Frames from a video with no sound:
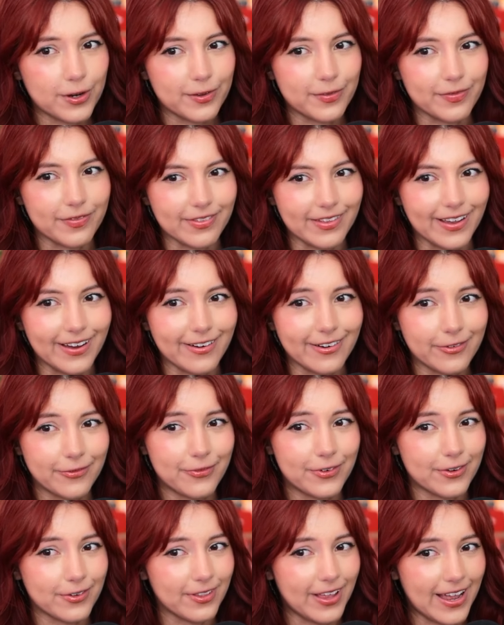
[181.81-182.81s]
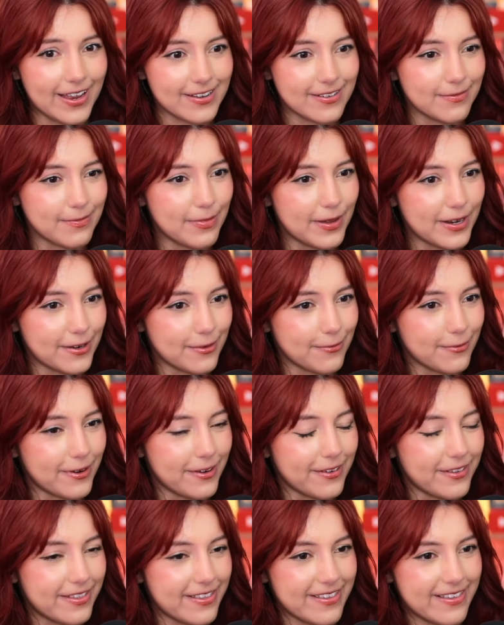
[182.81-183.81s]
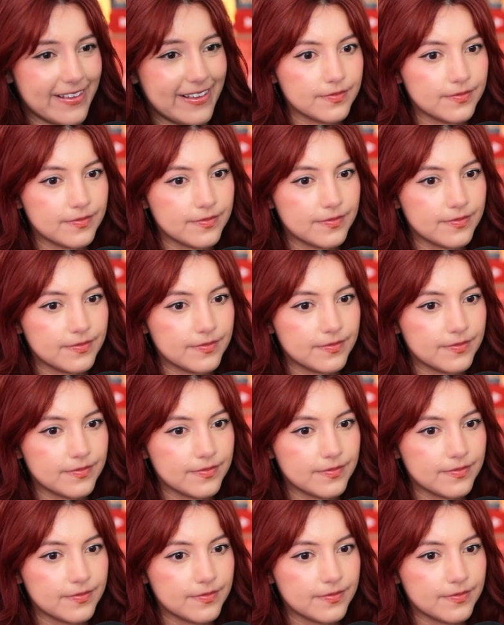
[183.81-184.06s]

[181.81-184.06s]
there, for lack of better words?